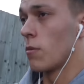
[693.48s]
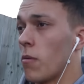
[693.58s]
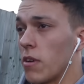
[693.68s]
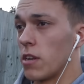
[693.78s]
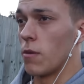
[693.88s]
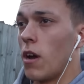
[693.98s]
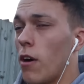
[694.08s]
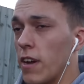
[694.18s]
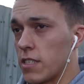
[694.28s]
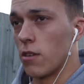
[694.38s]
Probably gonna do a lot
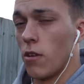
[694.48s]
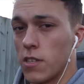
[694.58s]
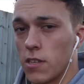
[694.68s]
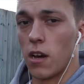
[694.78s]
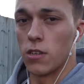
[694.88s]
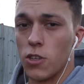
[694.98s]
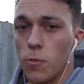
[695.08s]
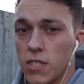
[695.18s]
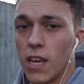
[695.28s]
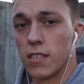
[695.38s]
of exercises, a lot of
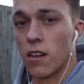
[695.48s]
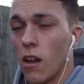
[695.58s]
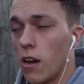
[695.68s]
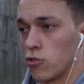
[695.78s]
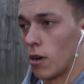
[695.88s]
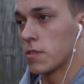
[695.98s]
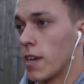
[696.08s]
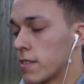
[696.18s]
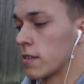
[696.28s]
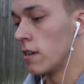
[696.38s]
supersets and a lot of drop
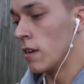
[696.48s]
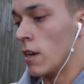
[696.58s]
sets,